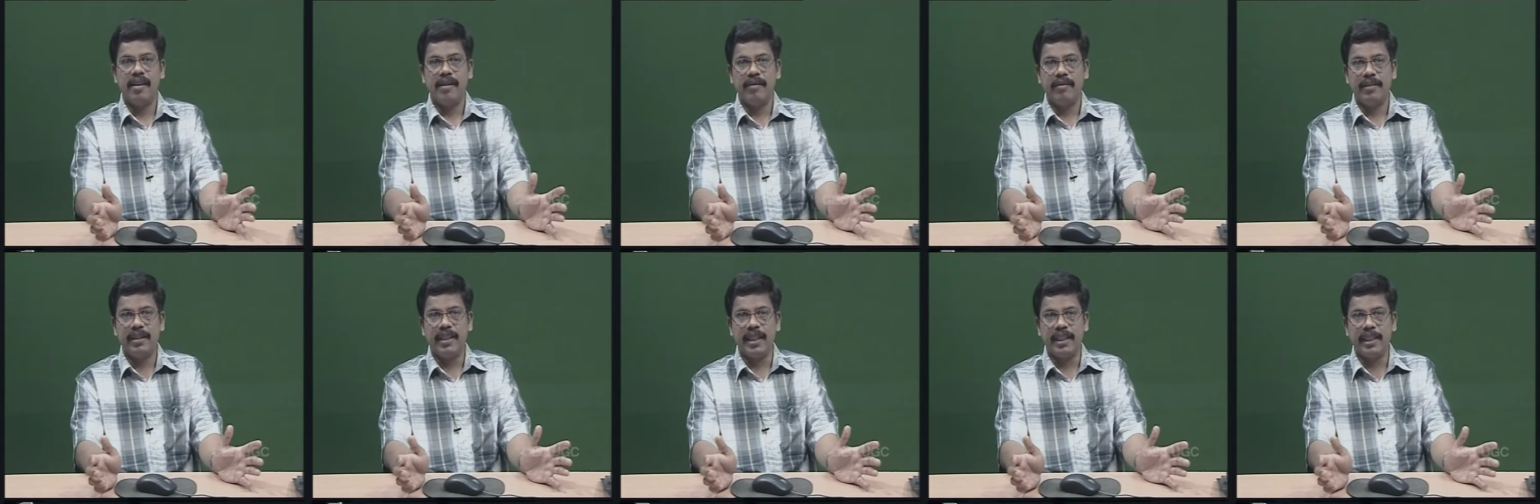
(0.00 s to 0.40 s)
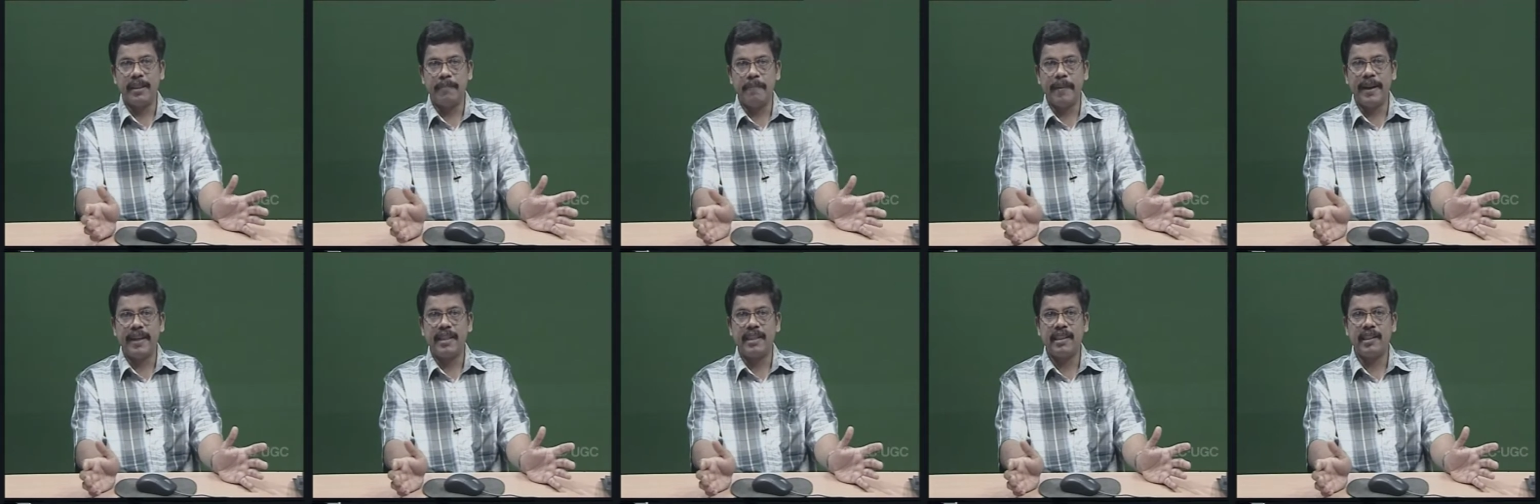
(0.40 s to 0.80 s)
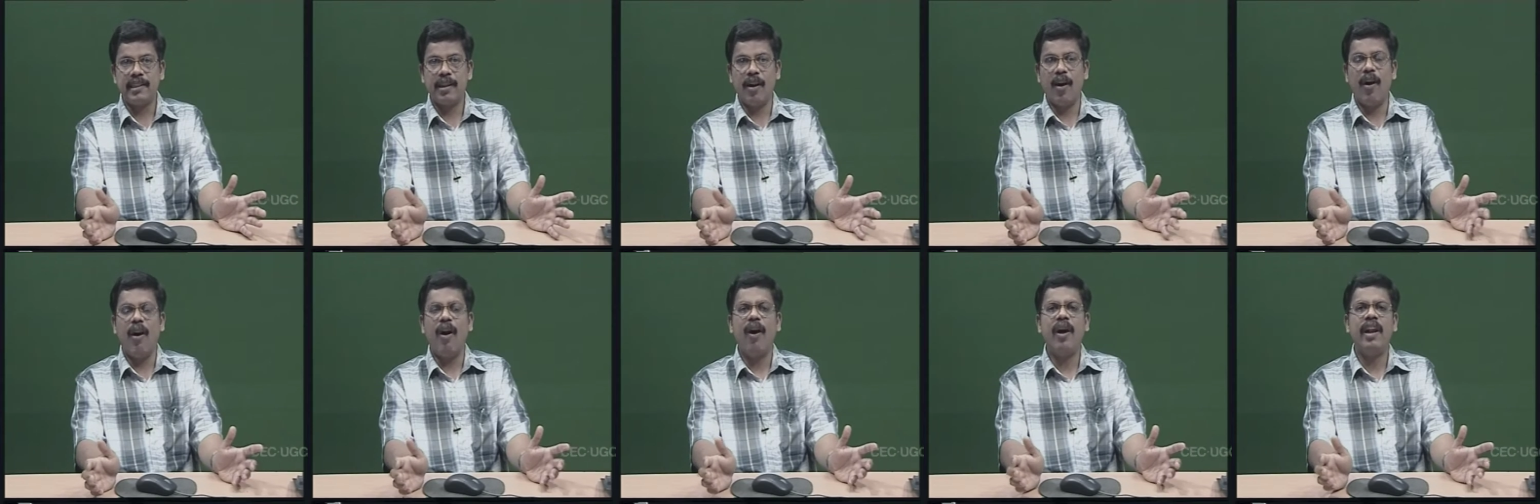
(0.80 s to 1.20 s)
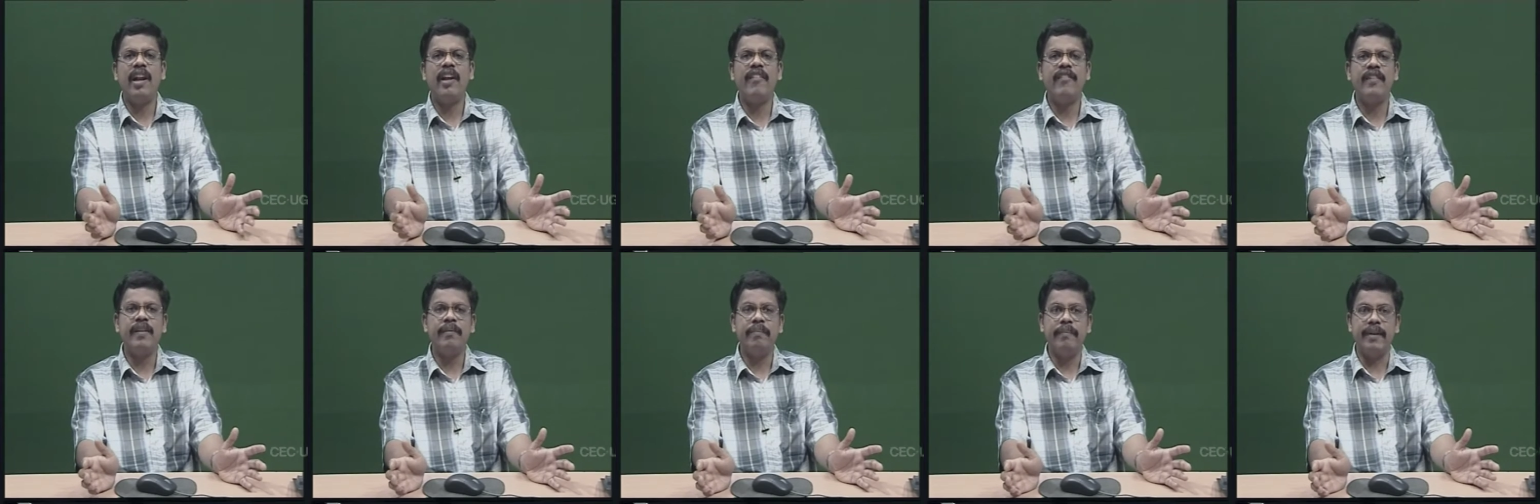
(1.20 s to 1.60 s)
suspends all
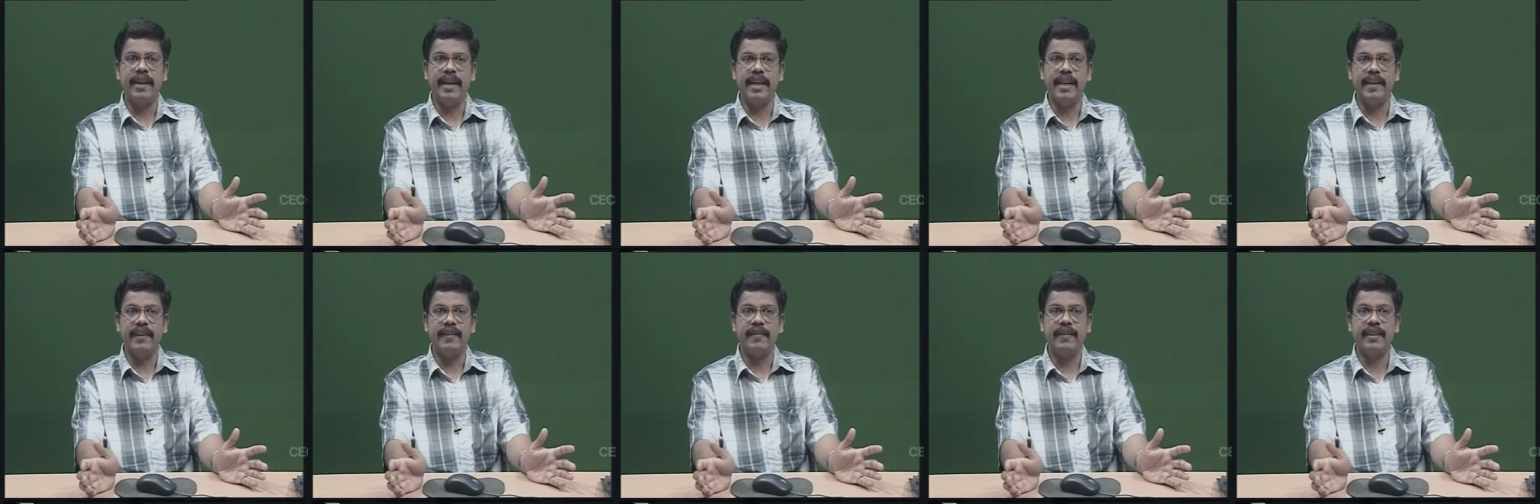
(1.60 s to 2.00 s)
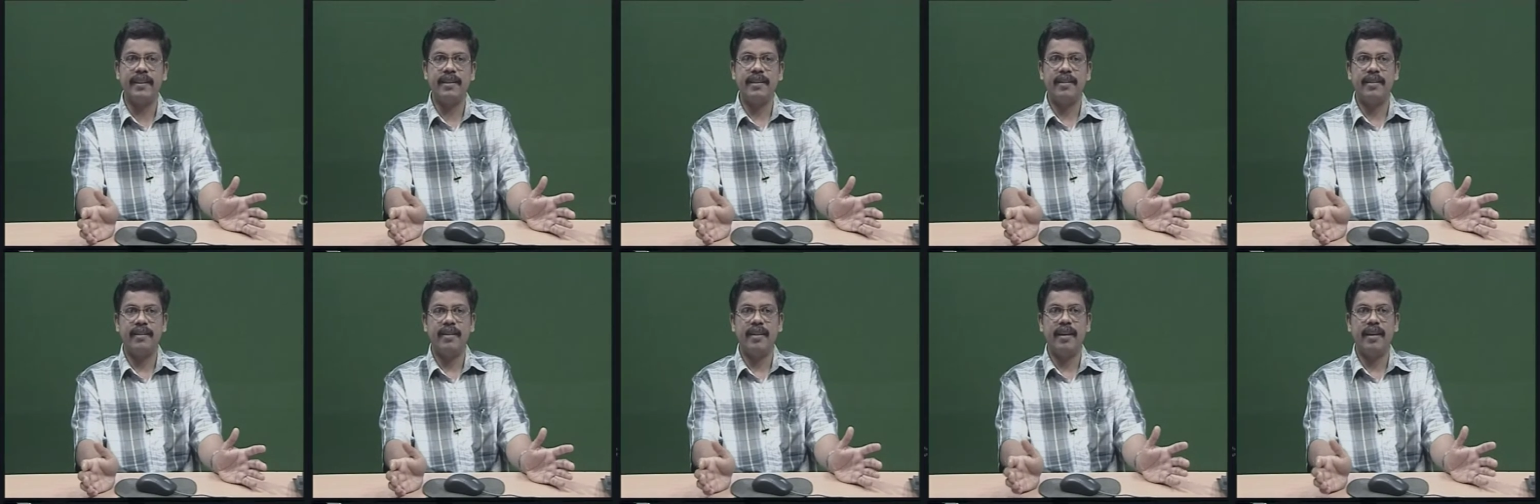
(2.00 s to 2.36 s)
our beliefs